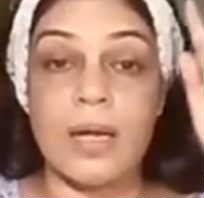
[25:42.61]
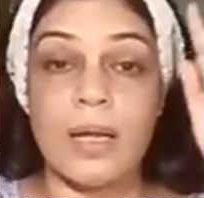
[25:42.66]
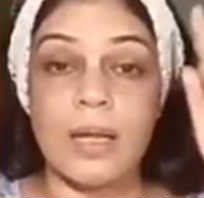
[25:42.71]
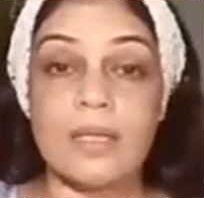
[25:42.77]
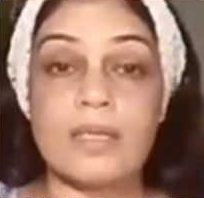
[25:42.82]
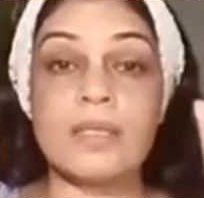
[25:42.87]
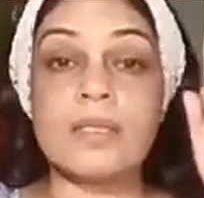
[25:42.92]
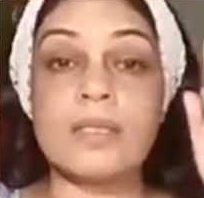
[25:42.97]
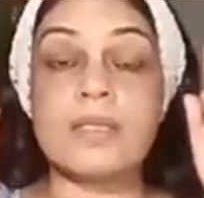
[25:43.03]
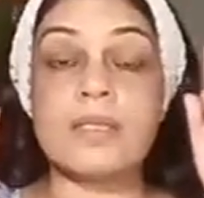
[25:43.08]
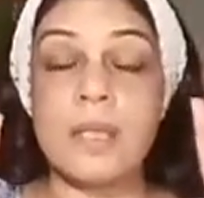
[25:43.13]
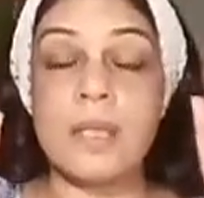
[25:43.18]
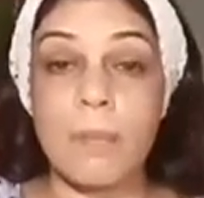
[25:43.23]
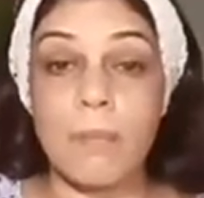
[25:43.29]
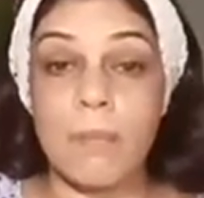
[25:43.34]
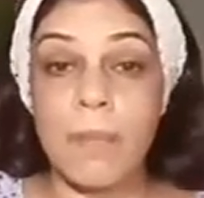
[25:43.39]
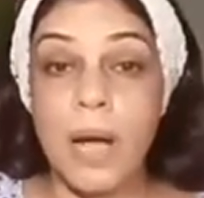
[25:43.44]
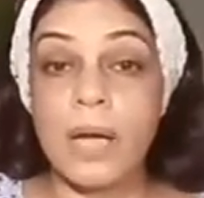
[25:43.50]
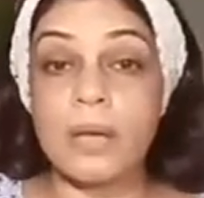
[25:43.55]
It is
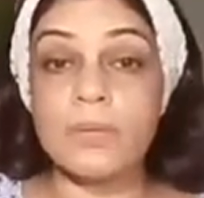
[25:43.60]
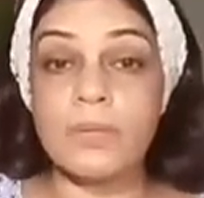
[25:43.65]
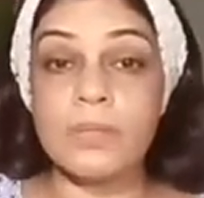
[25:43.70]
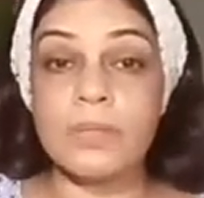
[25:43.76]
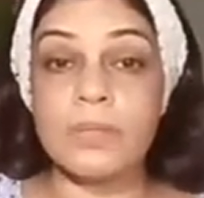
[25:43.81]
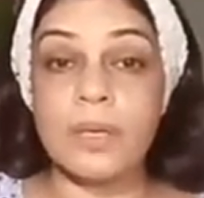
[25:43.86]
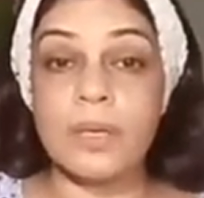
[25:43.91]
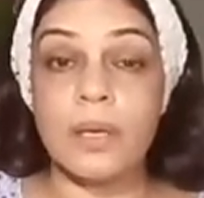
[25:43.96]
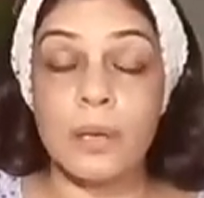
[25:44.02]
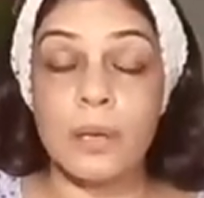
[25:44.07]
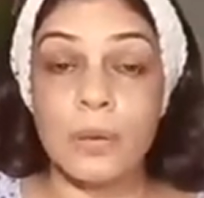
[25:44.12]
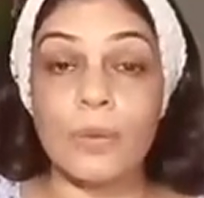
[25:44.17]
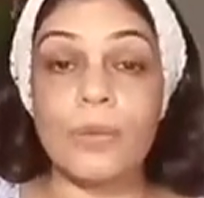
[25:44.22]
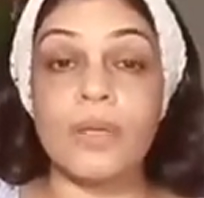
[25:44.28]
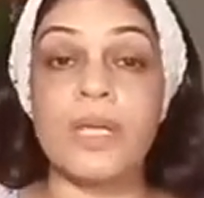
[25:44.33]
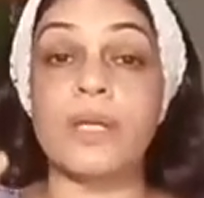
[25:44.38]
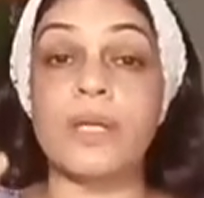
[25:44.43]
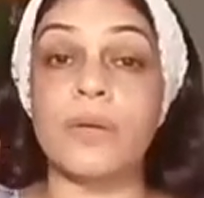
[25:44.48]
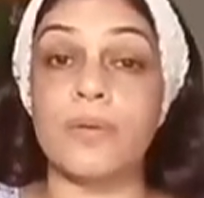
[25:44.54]
about
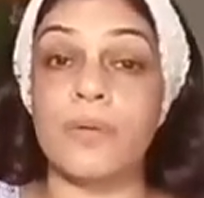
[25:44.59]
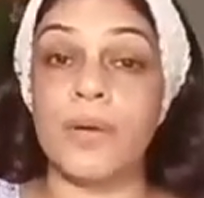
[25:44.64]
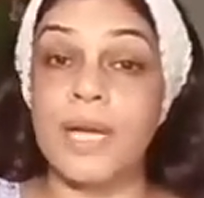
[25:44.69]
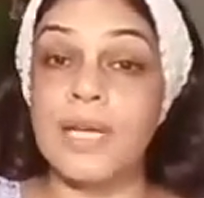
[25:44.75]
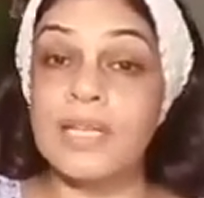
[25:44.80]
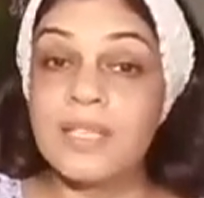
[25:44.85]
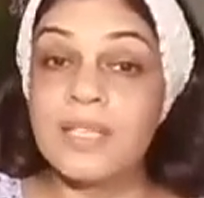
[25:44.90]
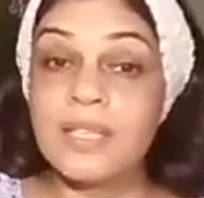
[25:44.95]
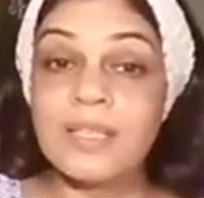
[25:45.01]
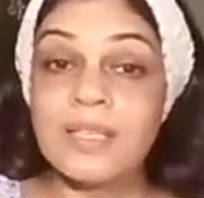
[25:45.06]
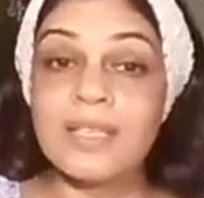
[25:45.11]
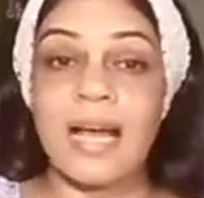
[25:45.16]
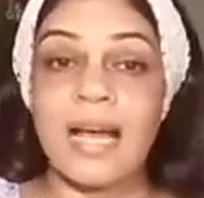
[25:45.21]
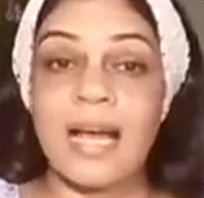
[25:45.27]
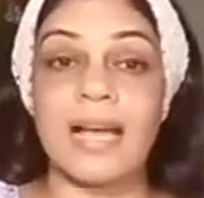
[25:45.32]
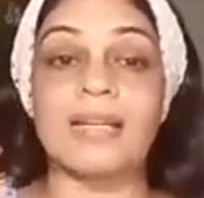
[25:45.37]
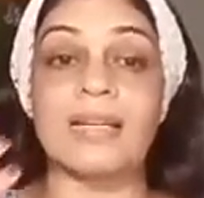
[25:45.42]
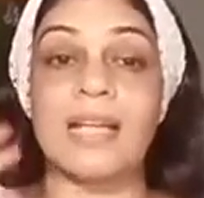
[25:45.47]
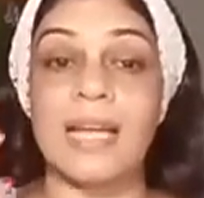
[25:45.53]
looking radiant
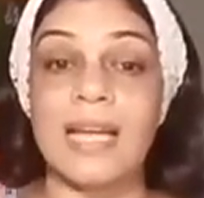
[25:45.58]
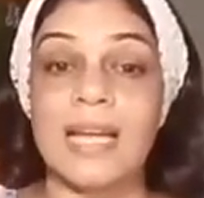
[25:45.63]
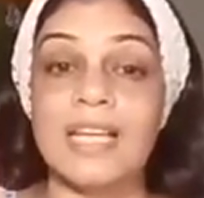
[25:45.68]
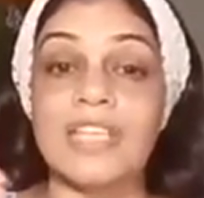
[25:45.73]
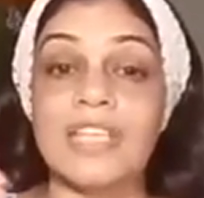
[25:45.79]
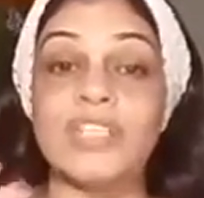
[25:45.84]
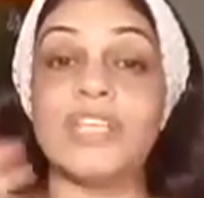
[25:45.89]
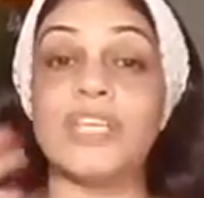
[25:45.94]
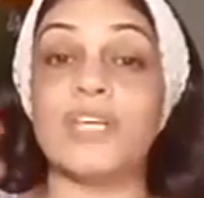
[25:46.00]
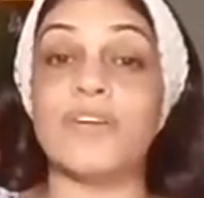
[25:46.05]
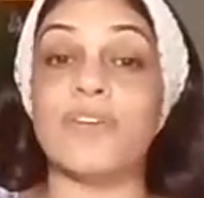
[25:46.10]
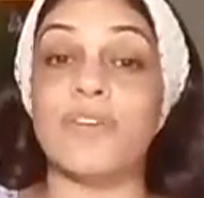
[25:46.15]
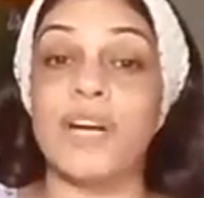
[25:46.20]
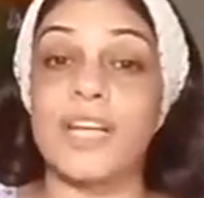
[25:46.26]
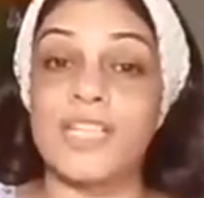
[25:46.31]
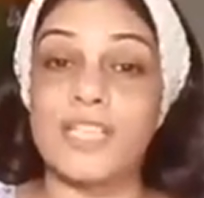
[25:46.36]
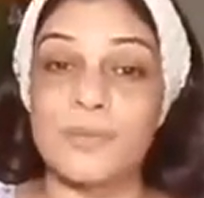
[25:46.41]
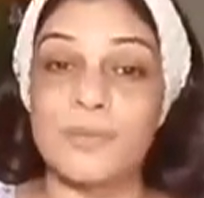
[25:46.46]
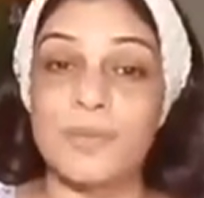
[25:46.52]
and aging
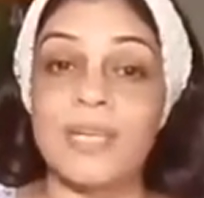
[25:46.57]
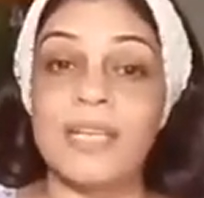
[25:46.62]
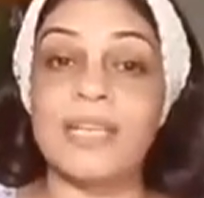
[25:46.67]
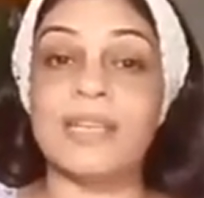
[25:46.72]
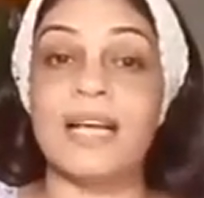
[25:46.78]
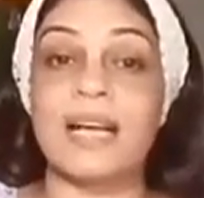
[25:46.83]
gracefully.